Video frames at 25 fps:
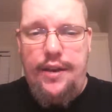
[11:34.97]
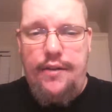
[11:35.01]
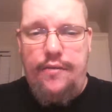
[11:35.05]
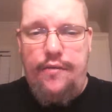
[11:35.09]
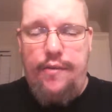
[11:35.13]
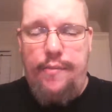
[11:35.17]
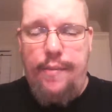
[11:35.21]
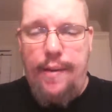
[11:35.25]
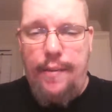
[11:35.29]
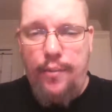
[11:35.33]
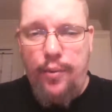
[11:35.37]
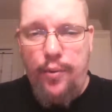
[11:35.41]

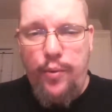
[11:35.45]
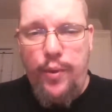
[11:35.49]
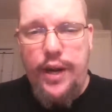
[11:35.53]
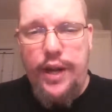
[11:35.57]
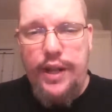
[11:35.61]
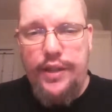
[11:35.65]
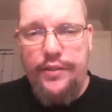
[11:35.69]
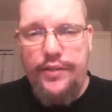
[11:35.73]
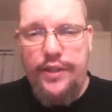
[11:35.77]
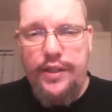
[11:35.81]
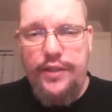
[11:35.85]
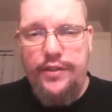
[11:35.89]
remember what
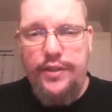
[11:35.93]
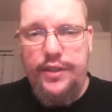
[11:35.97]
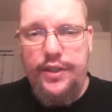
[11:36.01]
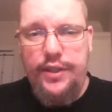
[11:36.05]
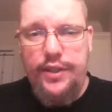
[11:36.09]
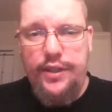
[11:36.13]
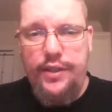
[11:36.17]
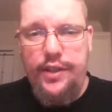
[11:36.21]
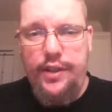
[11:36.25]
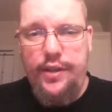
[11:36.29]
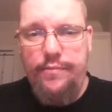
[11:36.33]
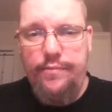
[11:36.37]
I said to
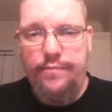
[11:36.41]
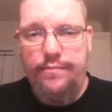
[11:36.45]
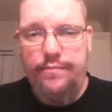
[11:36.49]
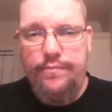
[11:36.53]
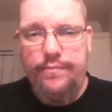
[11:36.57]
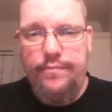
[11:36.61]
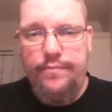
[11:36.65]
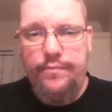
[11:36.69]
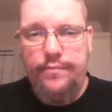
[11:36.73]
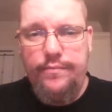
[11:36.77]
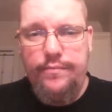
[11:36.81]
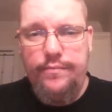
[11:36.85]
you?
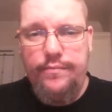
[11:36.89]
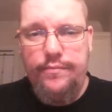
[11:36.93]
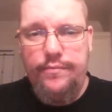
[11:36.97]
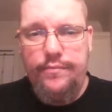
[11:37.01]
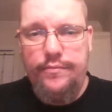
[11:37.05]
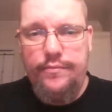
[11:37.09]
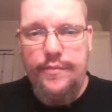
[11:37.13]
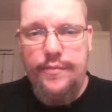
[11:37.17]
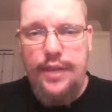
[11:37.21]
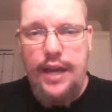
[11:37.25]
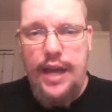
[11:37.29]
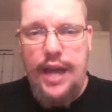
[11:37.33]

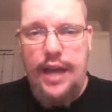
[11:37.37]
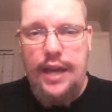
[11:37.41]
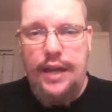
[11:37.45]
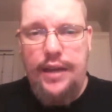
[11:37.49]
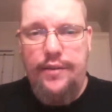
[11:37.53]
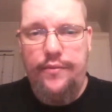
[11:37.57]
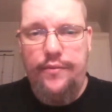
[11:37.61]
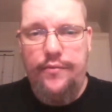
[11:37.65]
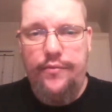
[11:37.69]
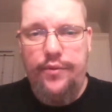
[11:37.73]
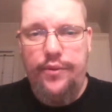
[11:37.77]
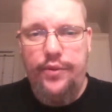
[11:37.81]

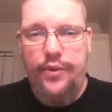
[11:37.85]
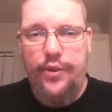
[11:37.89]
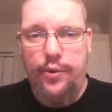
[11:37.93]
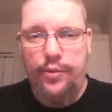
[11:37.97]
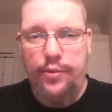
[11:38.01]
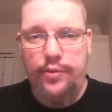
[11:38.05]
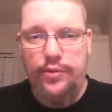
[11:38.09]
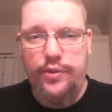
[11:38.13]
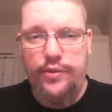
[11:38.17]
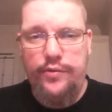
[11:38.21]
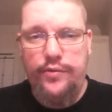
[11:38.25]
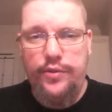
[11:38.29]
And for
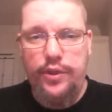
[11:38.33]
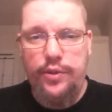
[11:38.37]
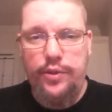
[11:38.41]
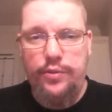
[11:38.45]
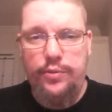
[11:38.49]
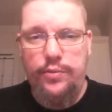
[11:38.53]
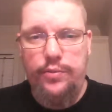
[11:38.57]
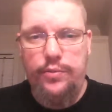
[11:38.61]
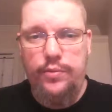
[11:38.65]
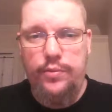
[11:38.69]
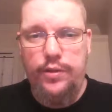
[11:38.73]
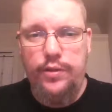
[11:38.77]
those of
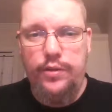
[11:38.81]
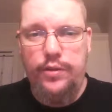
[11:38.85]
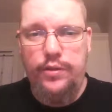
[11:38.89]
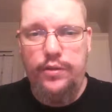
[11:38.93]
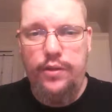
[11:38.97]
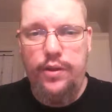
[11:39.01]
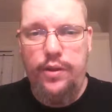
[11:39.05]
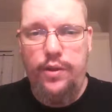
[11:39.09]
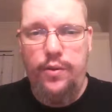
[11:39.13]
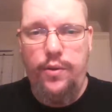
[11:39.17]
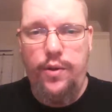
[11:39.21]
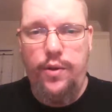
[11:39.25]
you
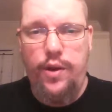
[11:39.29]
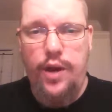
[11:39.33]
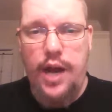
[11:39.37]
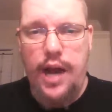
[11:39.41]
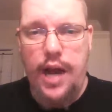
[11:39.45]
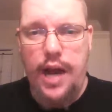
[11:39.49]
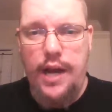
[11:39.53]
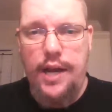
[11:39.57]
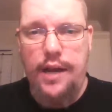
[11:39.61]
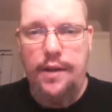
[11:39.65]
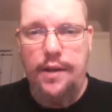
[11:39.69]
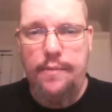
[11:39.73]
who are
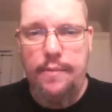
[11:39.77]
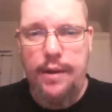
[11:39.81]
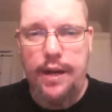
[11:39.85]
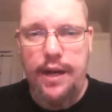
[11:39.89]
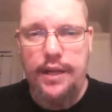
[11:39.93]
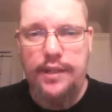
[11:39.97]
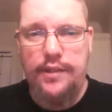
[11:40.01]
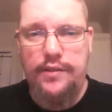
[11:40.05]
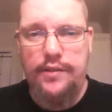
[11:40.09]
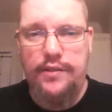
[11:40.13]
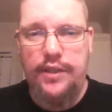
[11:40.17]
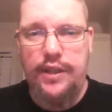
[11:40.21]
hiding
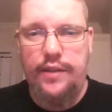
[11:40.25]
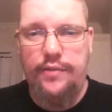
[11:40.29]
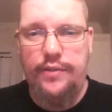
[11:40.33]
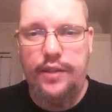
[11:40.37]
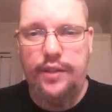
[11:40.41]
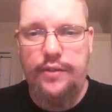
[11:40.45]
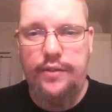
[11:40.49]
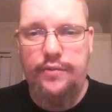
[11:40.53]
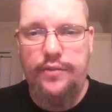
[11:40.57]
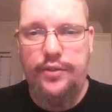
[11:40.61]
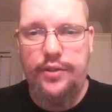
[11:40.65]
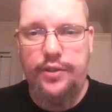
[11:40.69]
behind the
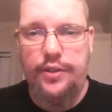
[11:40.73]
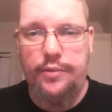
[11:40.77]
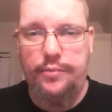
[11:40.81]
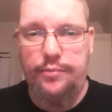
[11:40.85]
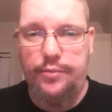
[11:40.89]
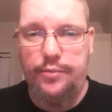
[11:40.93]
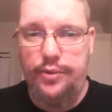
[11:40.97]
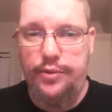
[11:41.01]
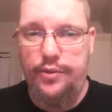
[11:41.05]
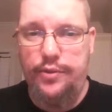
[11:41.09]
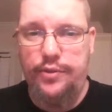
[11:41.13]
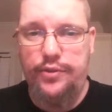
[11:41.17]
safety of your
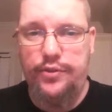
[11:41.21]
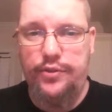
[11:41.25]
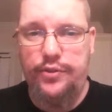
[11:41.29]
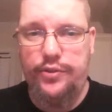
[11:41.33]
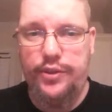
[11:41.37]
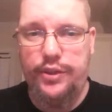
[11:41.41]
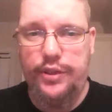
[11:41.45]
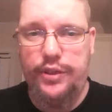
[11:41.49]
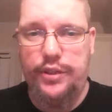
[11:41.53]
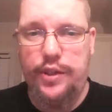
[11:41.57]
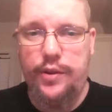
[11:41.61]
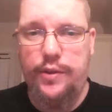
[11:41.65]
computer
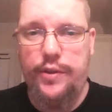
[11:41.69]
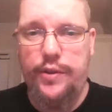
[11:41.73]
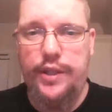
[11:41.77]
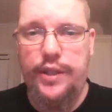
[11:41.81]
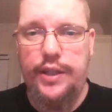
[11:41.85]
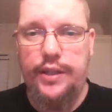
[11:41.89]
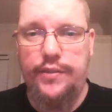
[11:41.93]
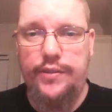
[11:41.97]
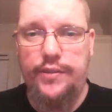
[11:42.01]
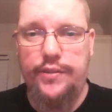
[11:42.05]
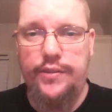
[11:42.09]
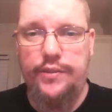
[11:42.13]
screen, know
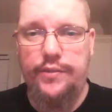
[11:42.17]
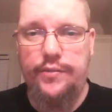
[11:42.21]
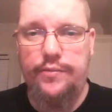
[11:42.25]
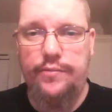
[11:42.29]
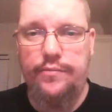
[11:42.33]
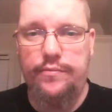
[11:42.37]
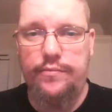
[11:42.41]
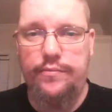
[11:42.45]
this.